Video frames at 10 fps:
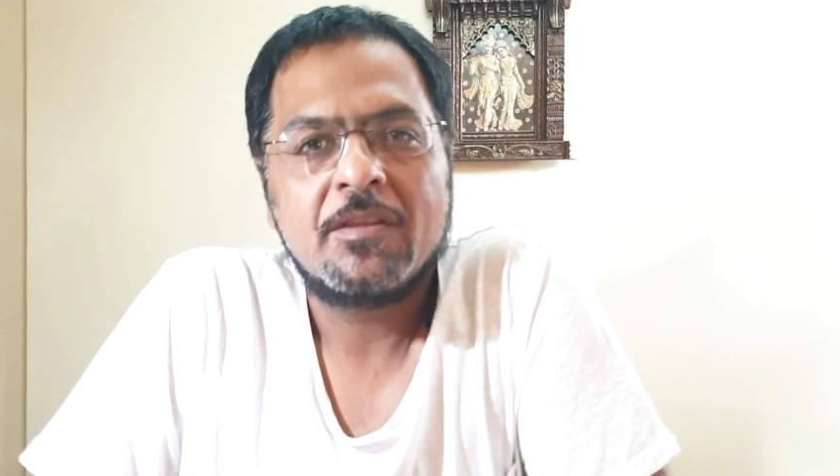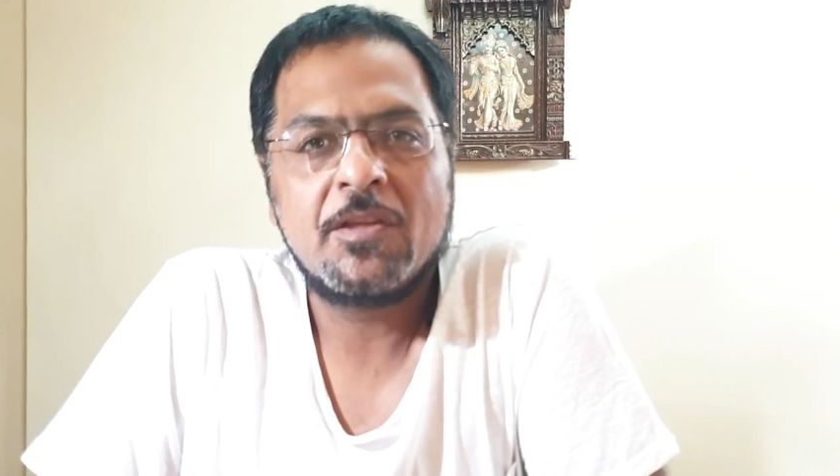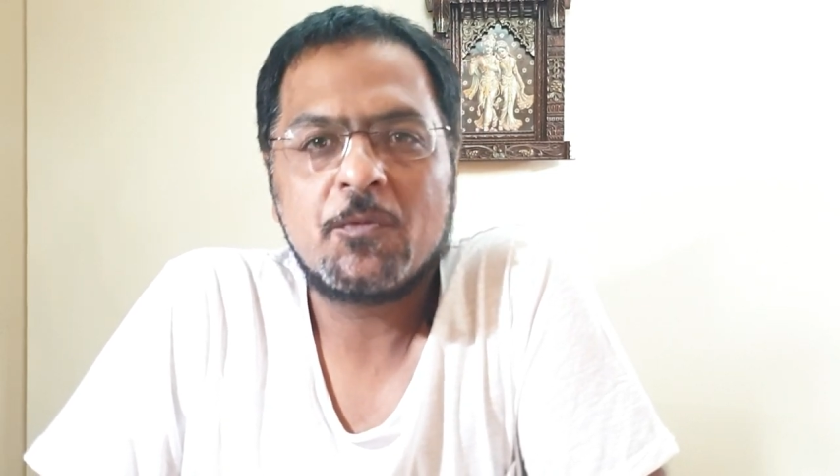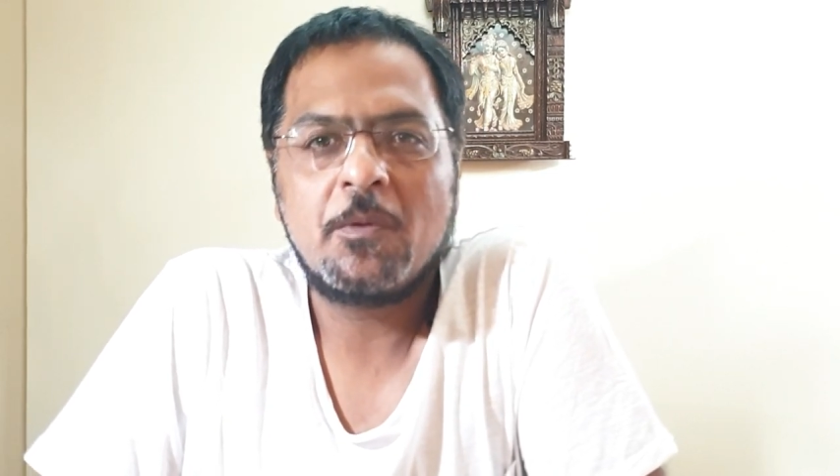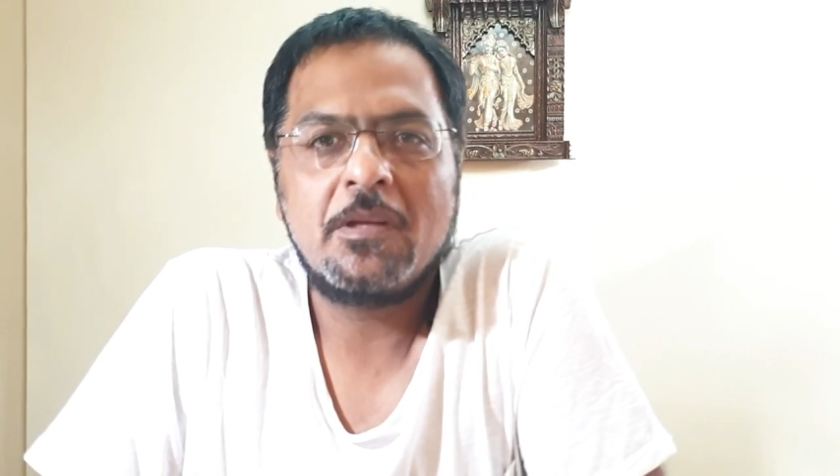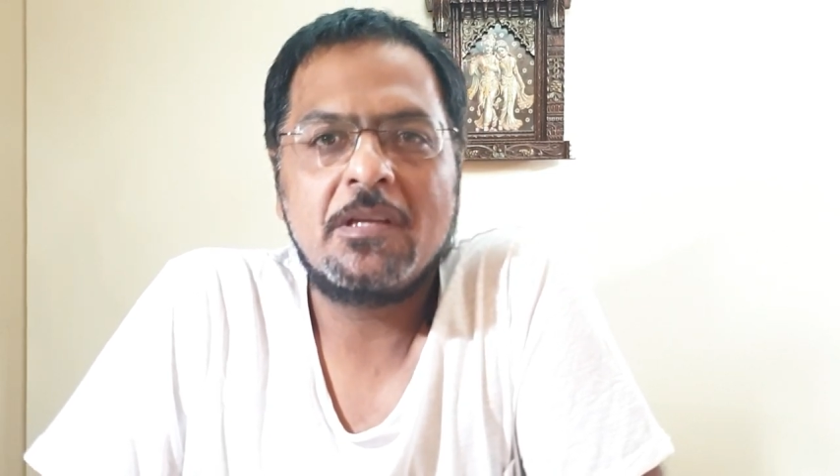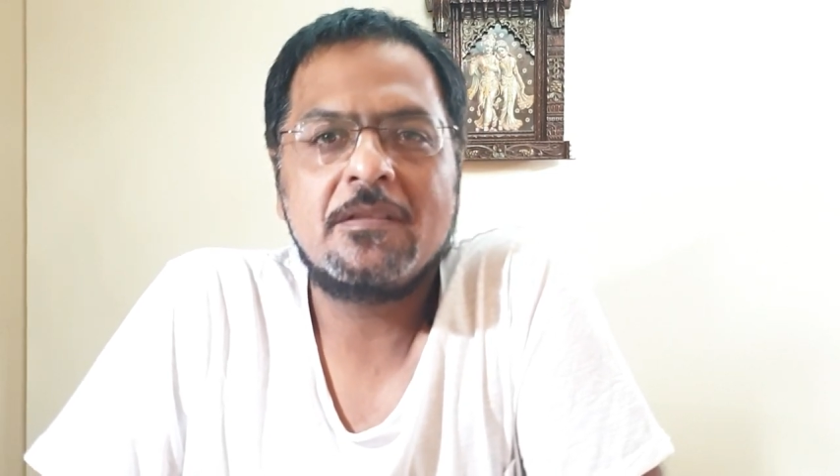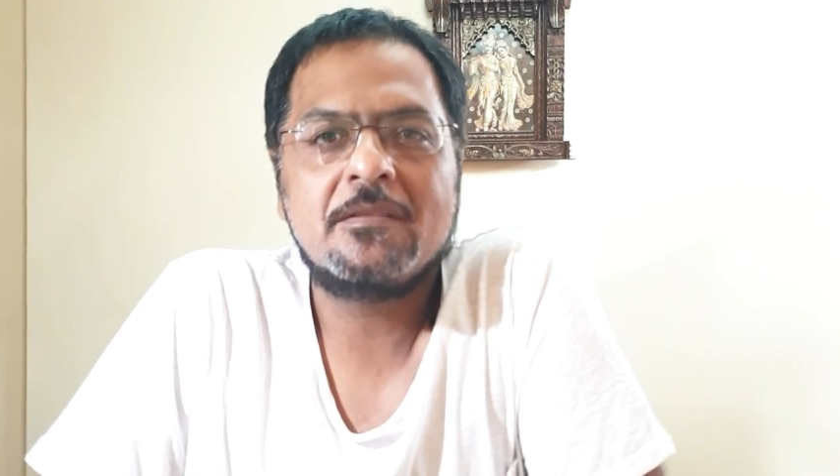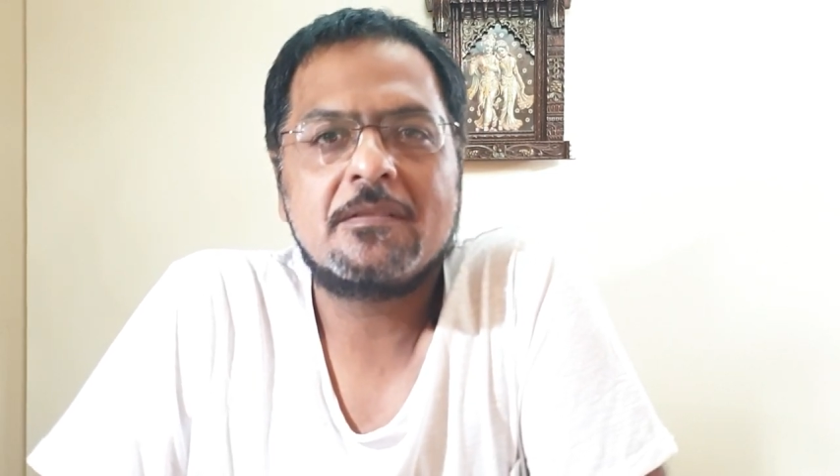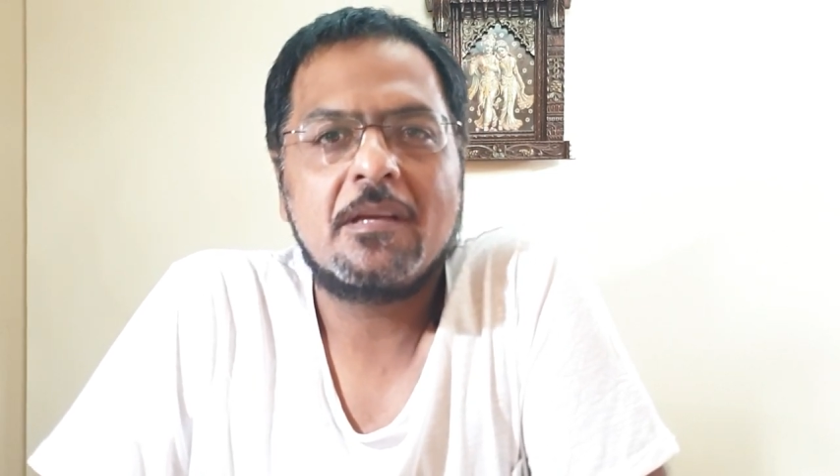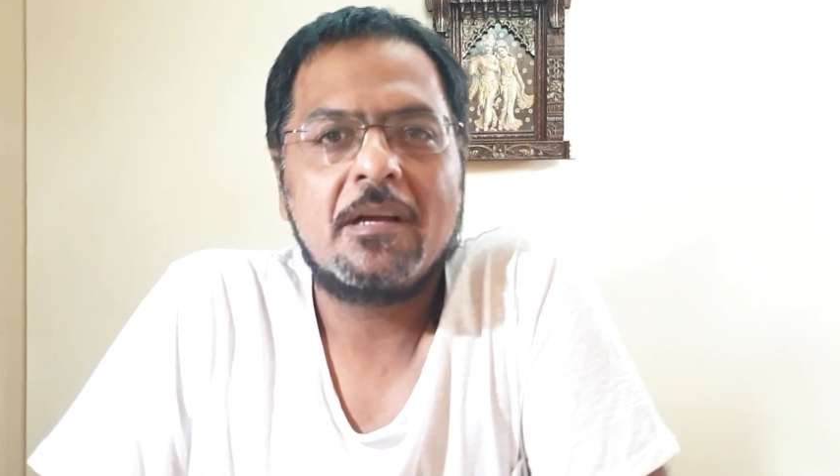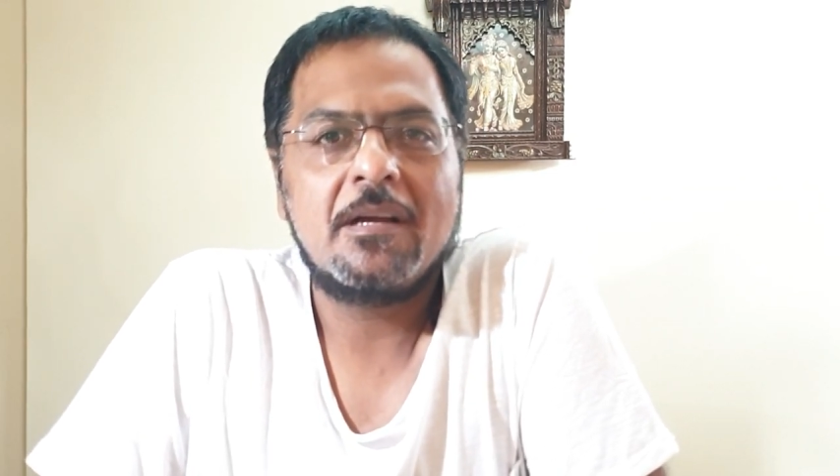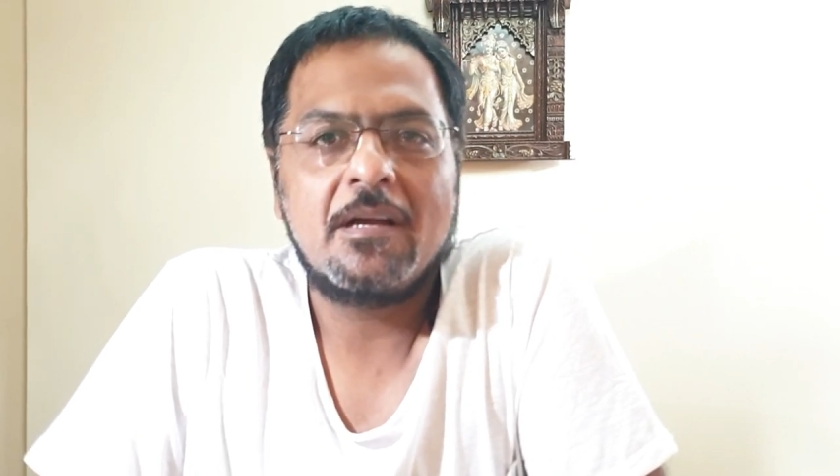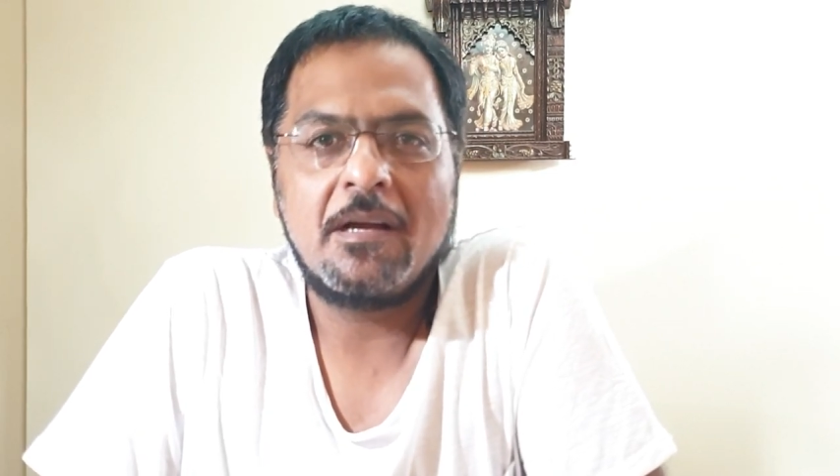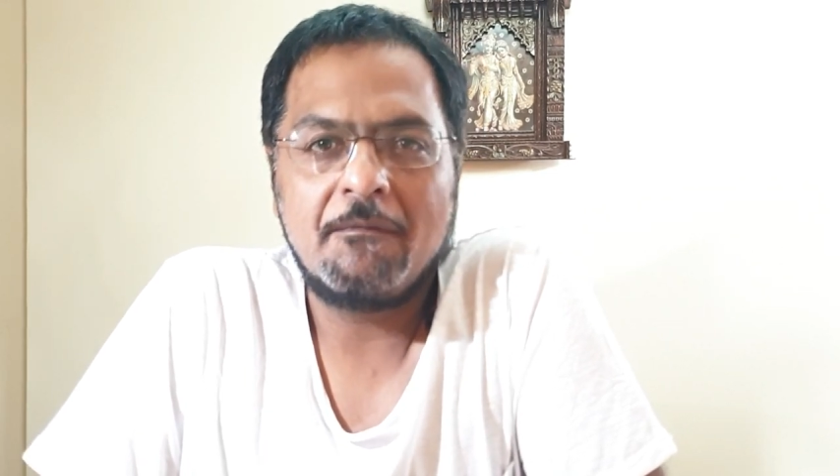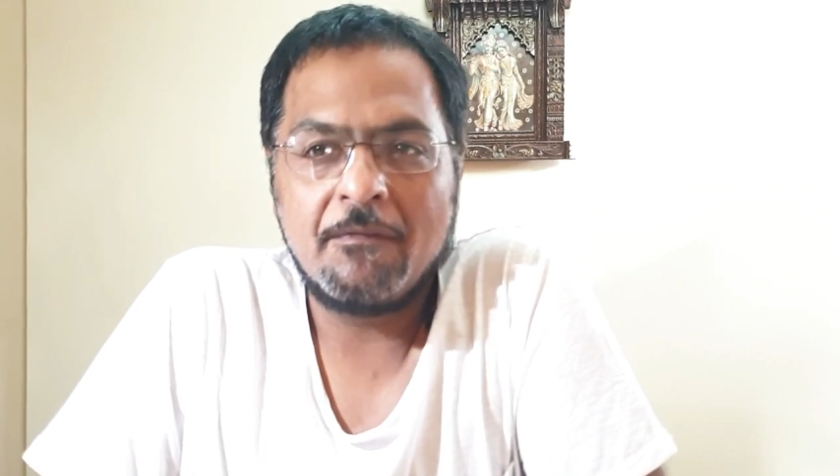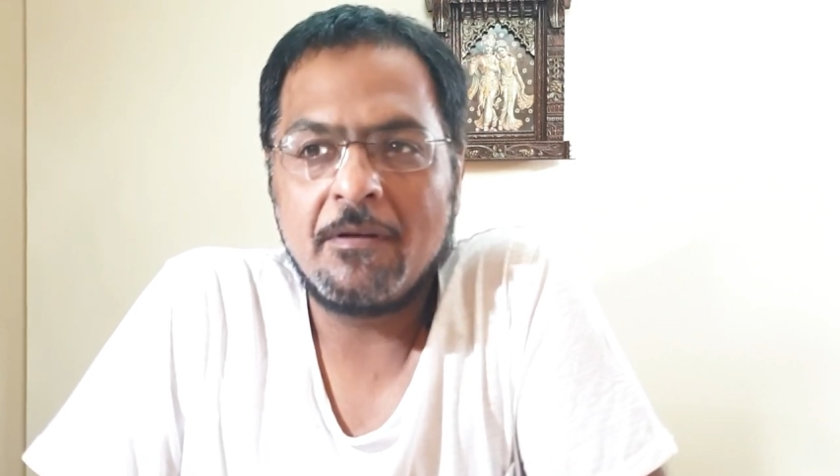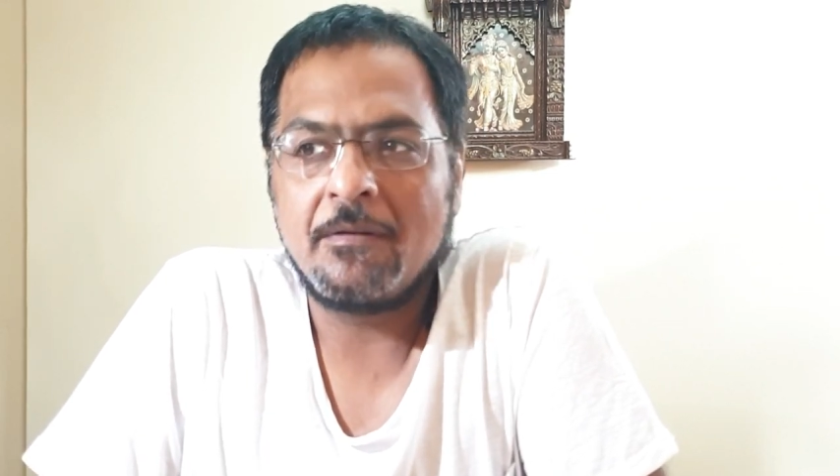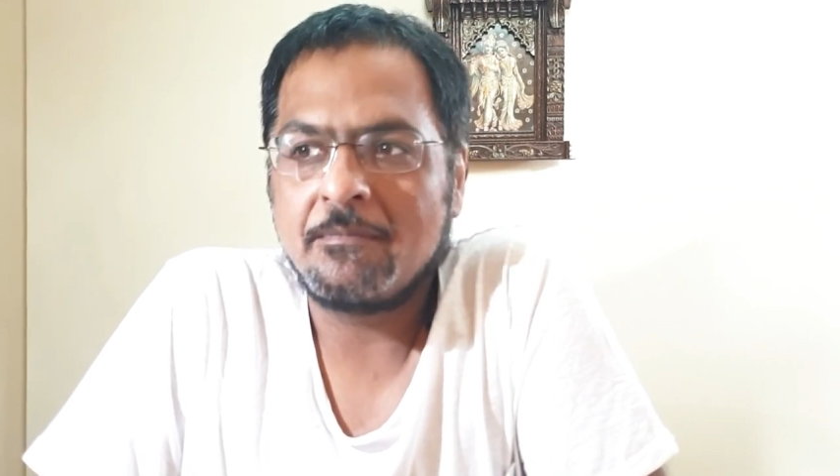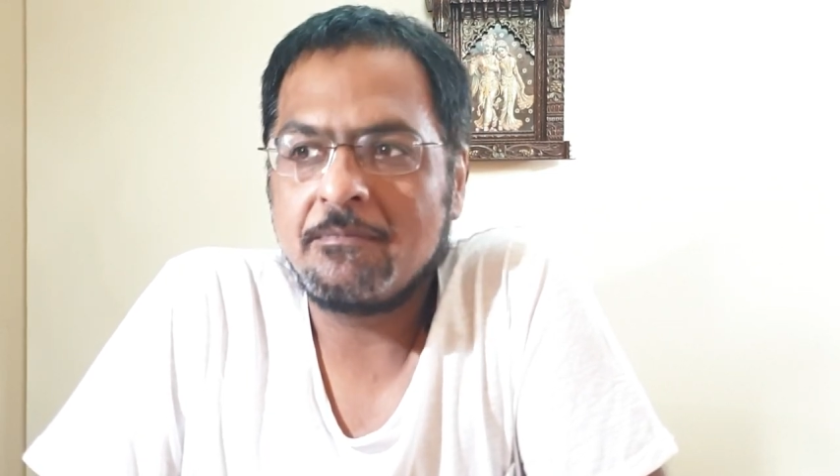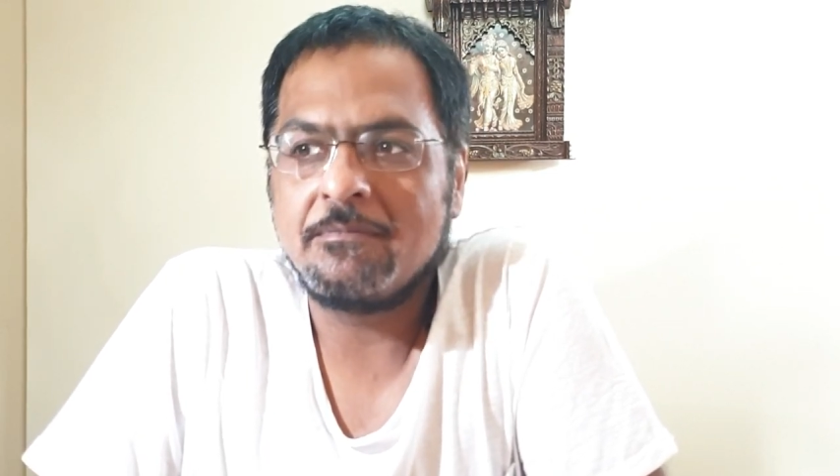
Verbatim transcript: This one is uh,